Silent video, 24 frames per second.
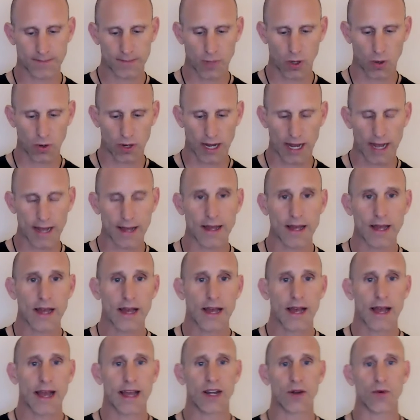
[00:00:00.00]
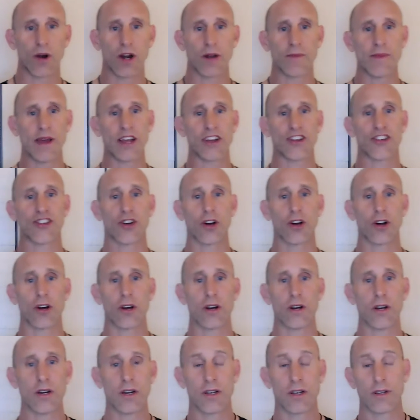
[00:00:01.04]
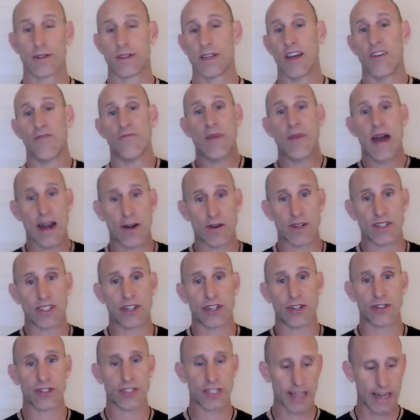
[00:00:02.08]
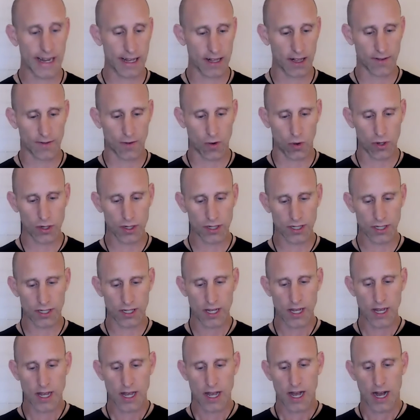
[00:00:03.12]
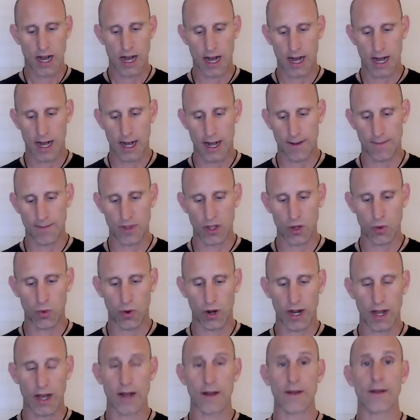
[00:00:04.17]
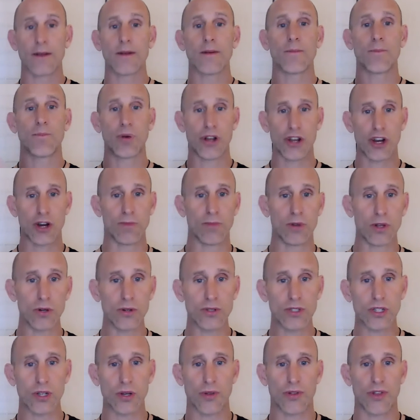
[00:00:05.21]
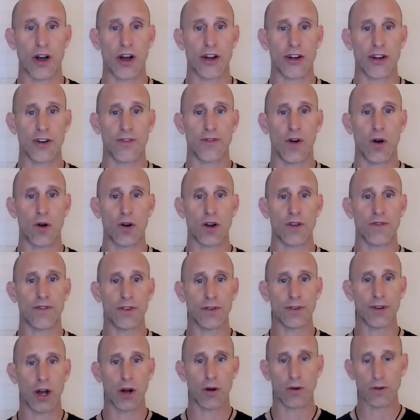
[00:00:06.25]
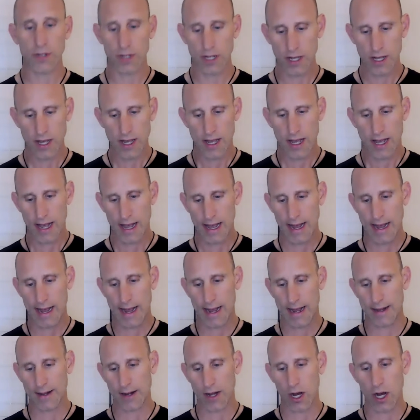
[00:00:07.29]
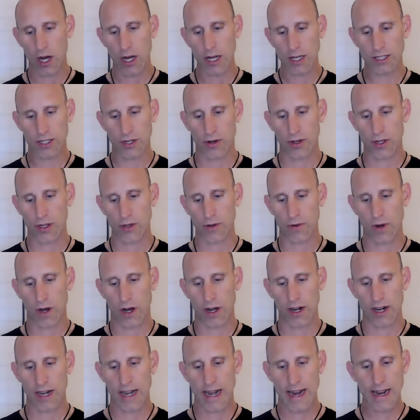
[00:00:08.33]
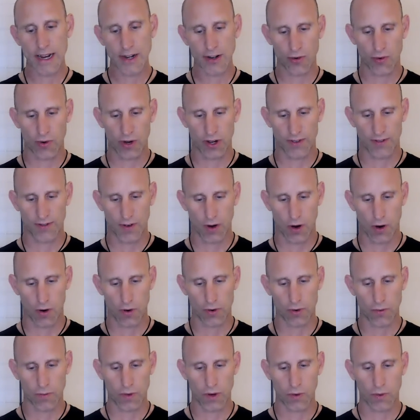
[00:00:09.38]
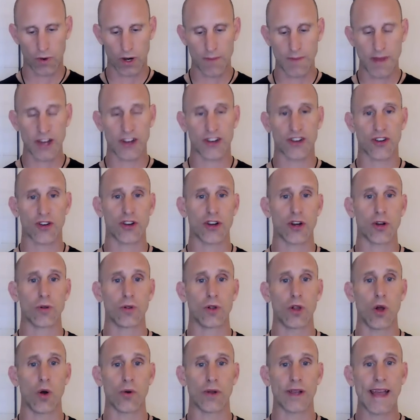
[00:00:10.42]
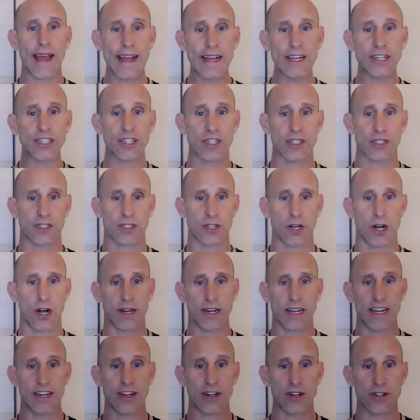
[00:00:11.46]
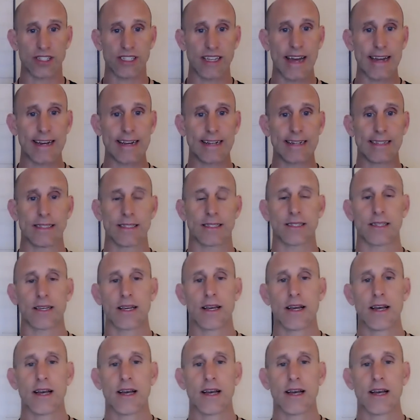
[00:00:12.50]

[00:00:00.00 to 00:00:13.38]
okay? And you want to make sure you have batteries in your scale, of course. You want to put your Bluetooth on your phone if you don't. And also on an Android phone, we want to make sure your location's on in your settings.